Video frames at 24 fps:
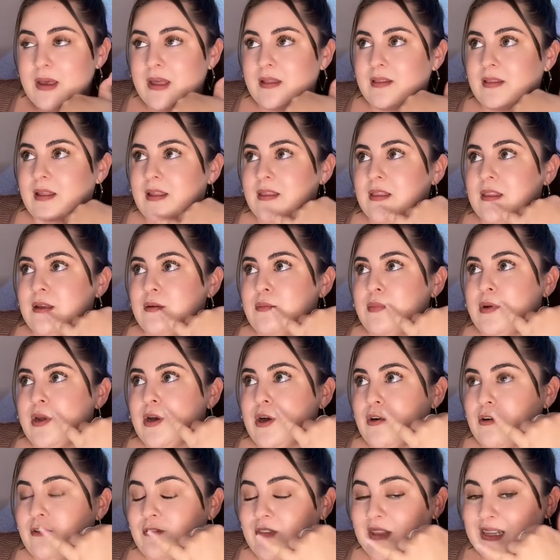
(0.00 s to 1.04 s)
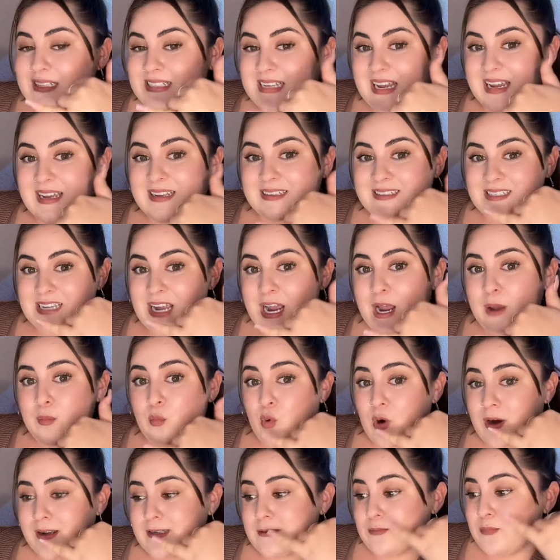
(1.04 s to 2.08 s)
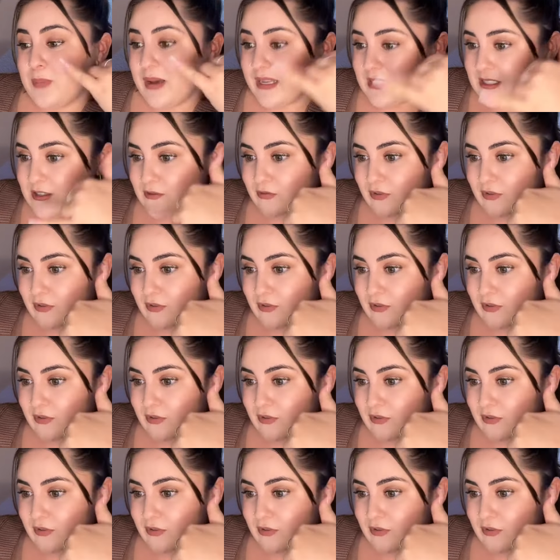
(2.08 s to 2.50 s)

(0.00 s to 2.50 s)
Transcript: and let them know if the date and time works best